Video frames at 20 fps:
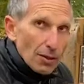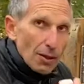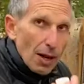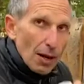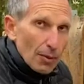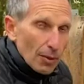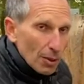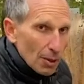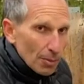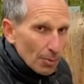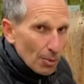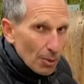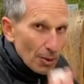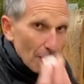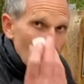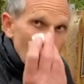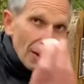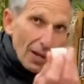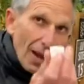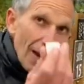now we're gonna put
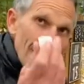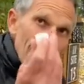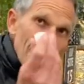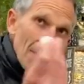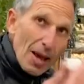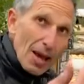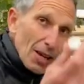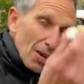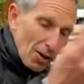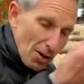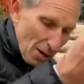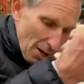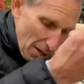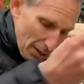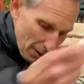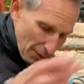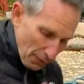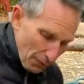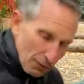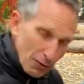the cap back
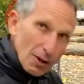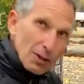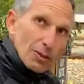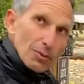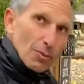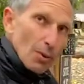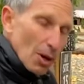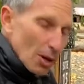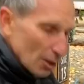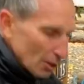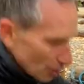on the freshwater